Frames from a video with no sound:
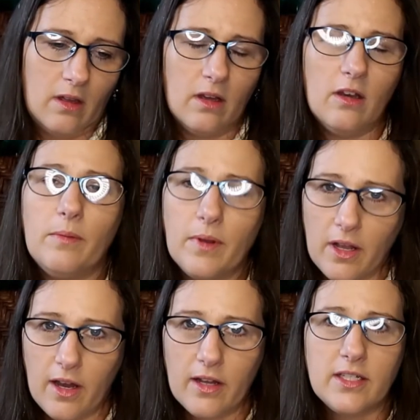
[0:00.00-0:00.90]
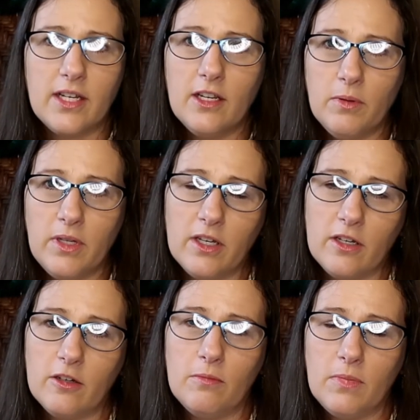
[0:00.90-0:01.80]
oh my gosh, here we
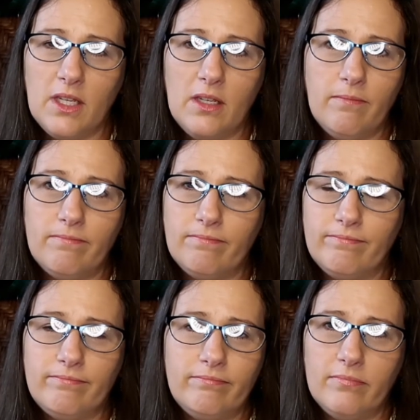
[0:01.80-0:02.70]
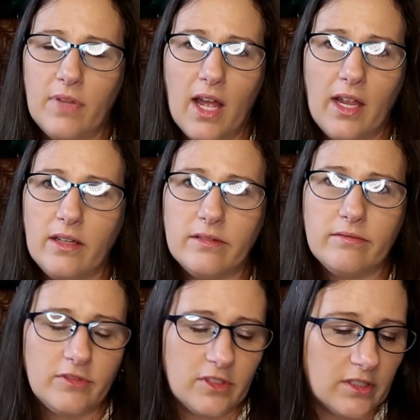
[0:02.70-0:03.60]
go, me like
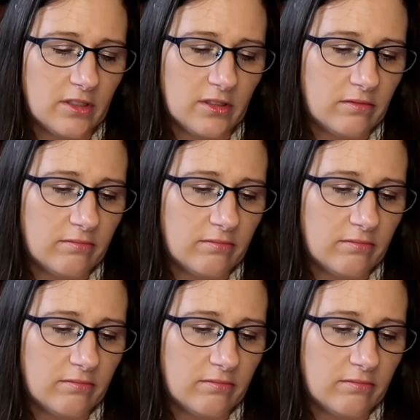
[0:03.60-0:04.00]
just